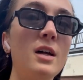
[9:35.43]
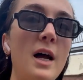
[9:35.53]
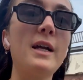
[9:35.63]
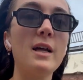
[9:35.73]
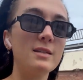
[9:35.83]
I
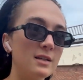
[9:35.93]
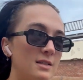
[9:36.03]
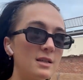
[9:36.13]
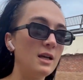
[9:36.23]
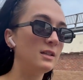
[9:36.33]
guess
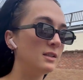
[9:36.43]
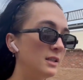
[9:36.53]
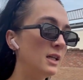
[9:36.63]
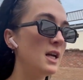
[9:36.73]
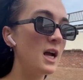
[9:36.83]
it's
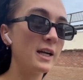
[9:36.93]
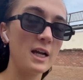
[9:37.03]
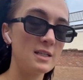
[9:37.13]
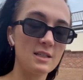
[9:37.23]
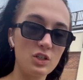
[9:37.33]

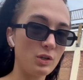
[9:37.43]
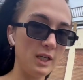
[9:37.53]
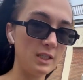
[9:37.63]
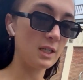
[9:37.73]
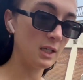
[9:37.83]
a
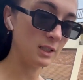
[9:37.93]
treat.